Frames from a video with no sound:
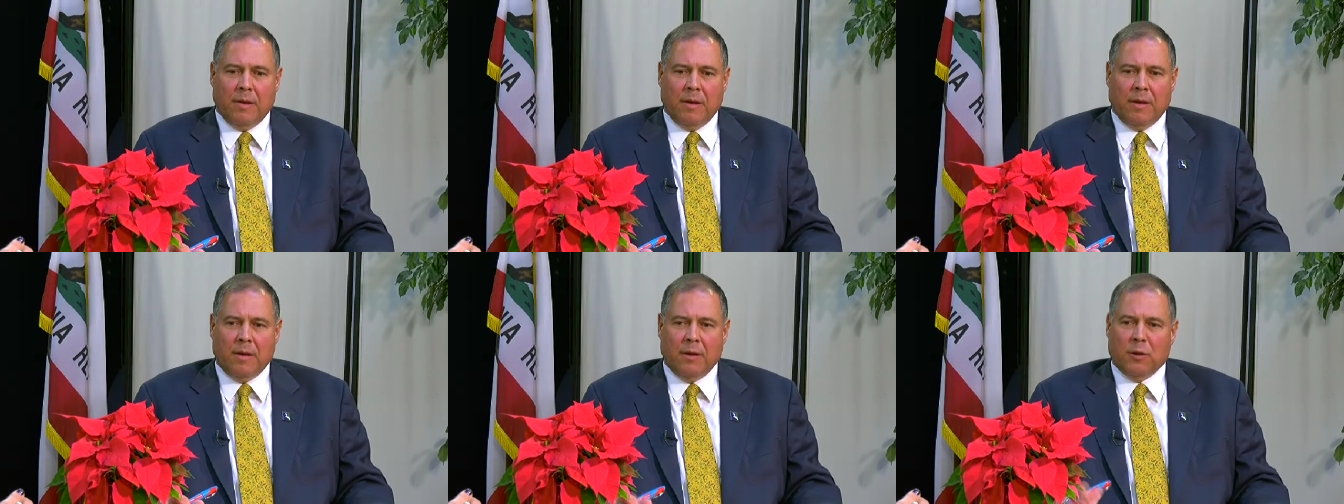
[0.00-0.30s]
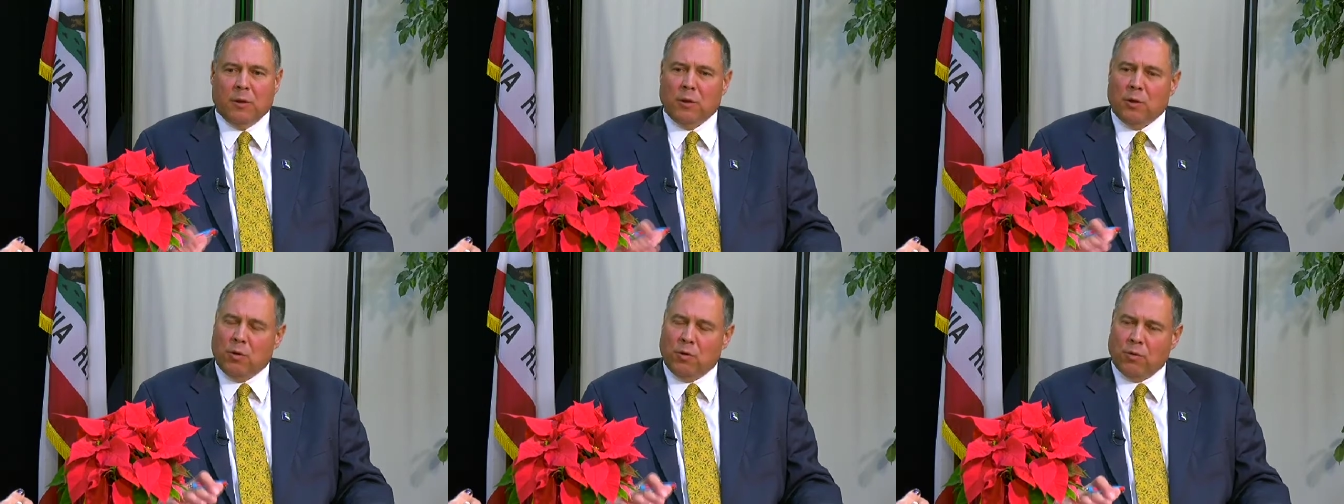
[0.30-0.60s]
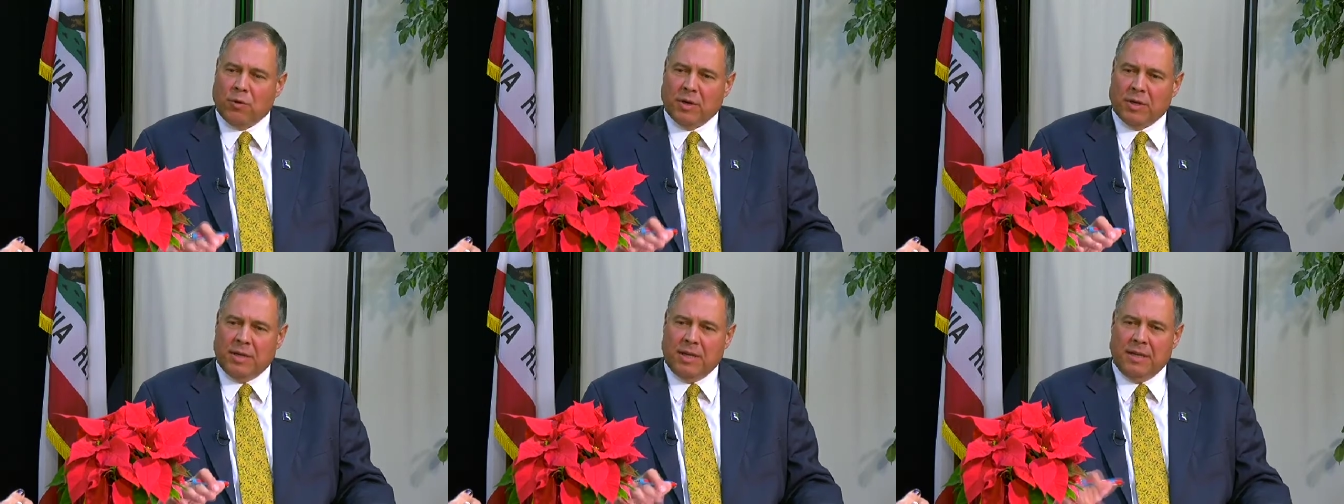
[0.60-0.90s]
uh,
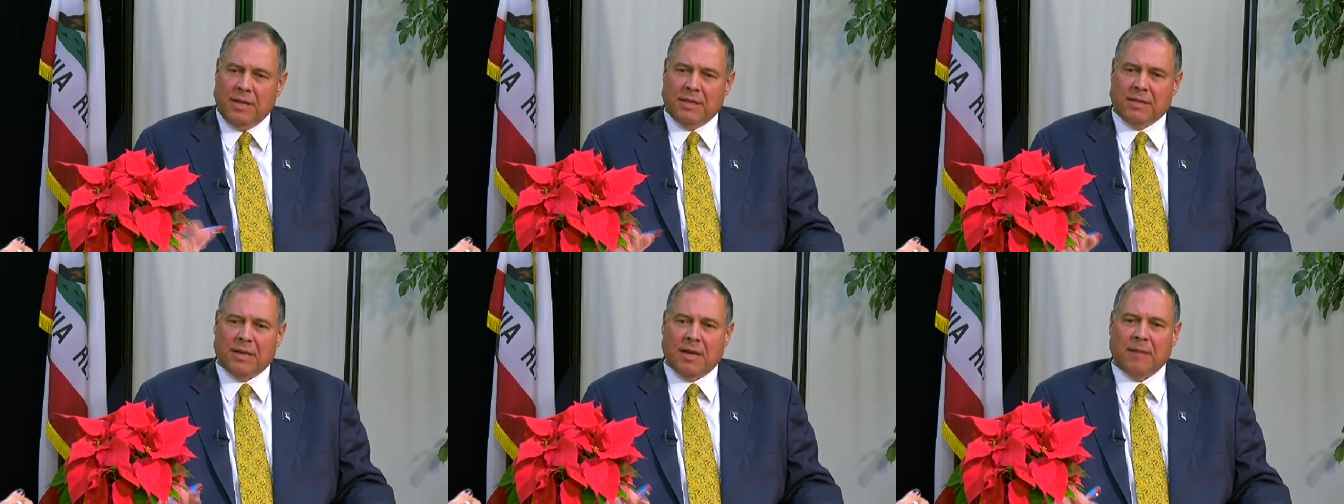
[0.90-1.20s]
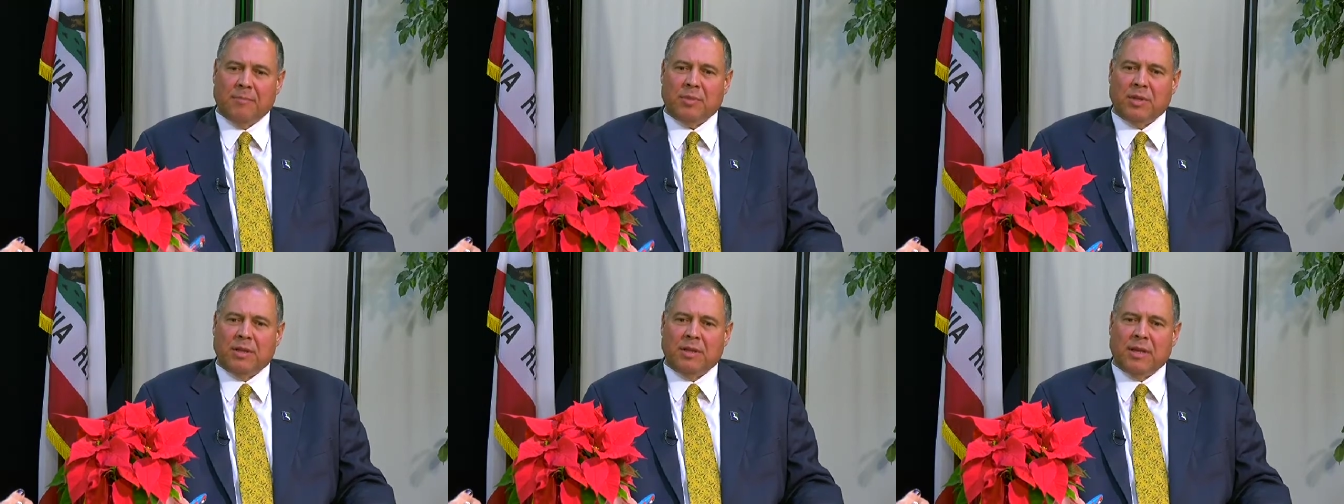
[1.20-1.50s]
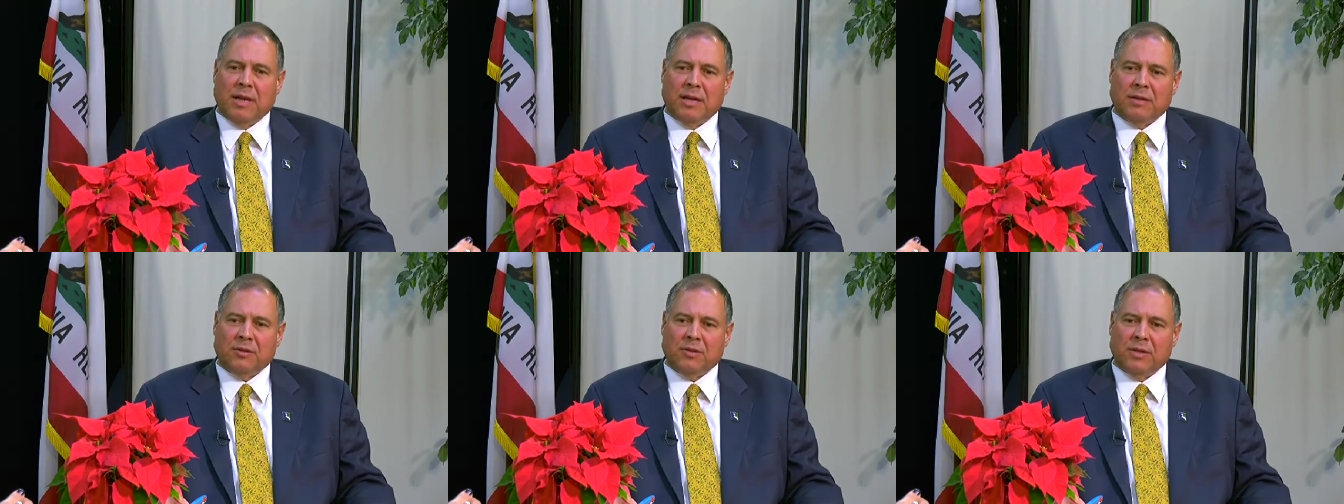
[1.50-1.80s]
lower key type
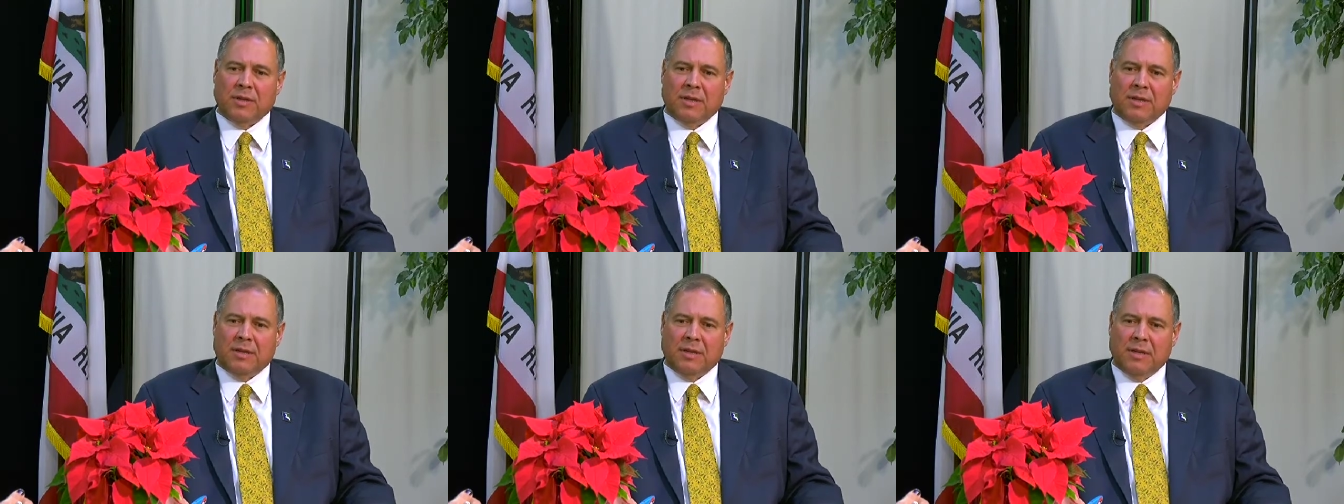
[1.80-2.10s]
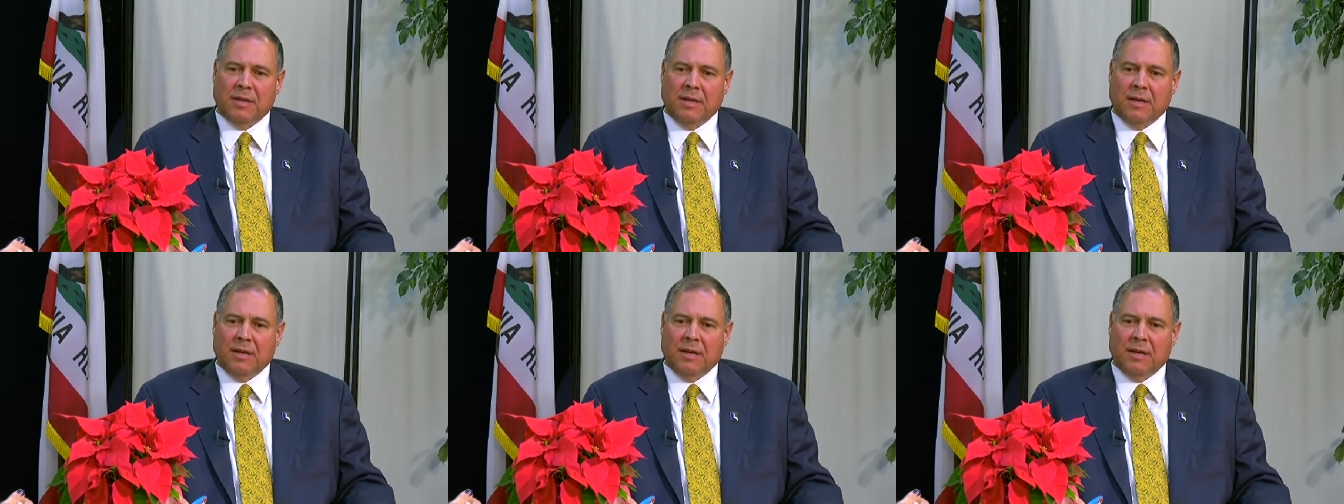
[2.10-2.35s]
election.